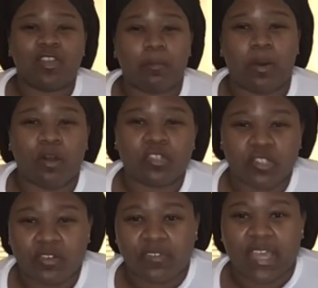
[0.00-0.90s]
your post
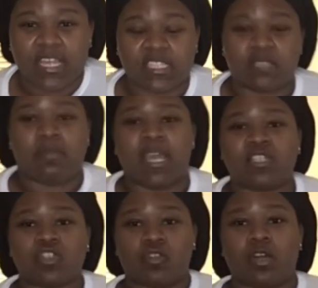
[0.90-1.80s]
notifications, make
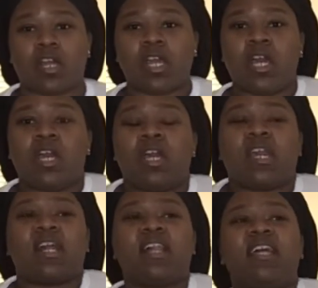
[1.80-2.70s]
sure
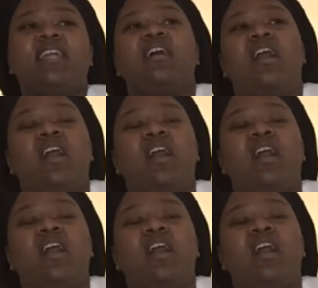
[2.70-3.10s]
click